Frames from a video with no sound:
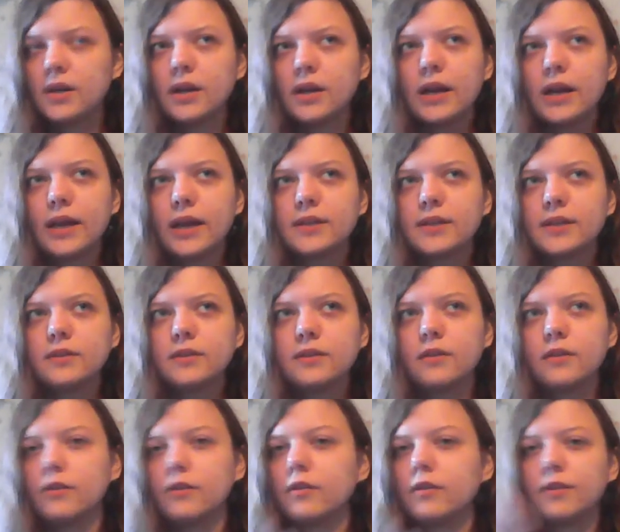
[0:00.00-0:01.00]
Like,
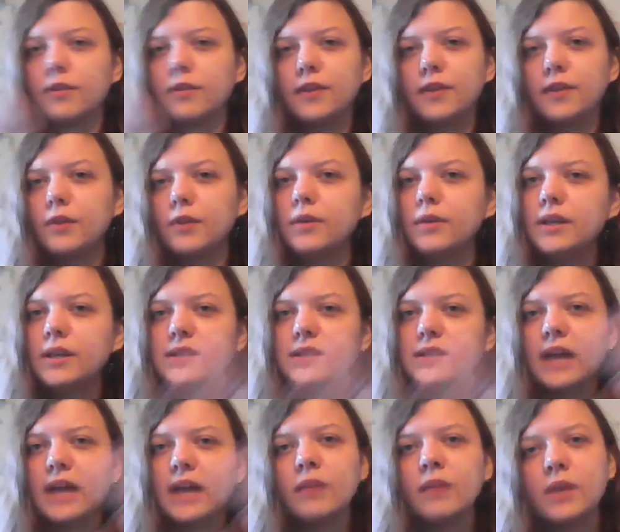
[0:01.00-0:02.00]
the theories,
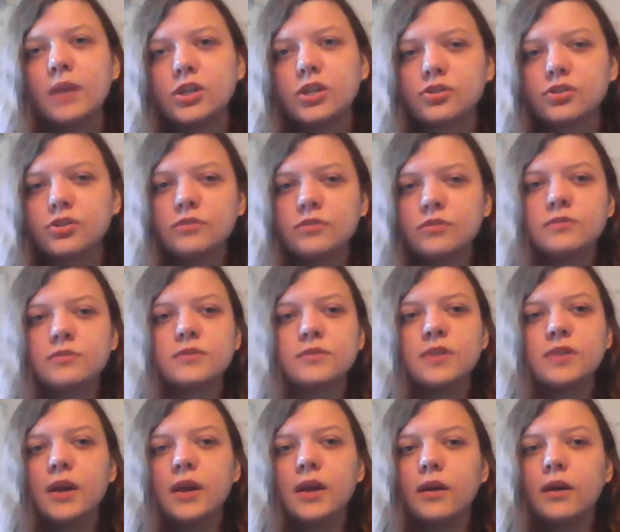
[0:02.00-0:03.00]
the animations,
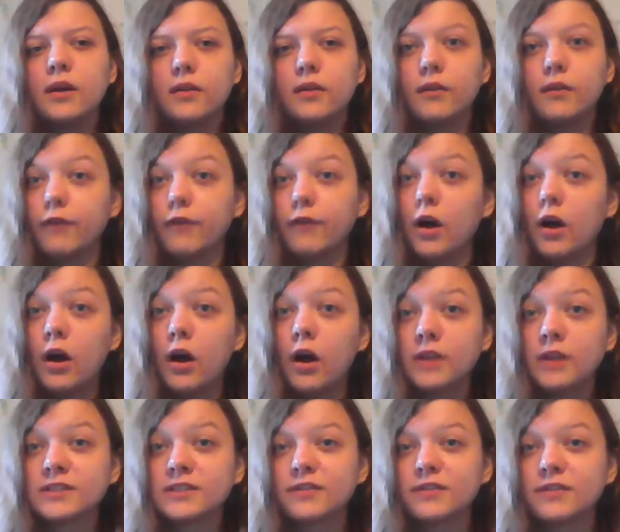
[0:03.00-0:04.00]
the
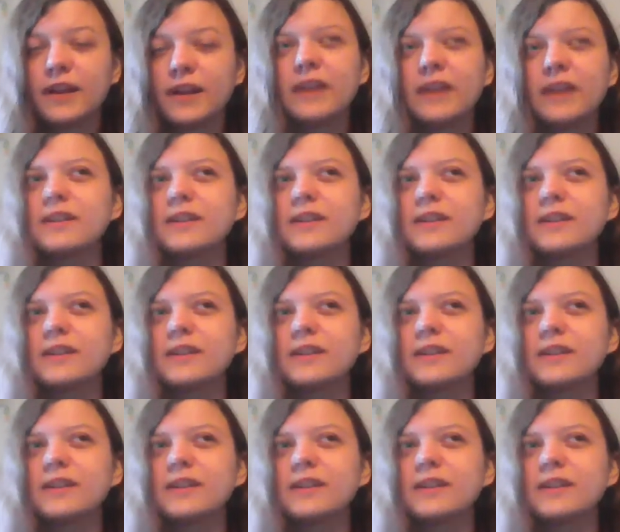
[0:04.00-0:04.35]
vlogs and stuff like that.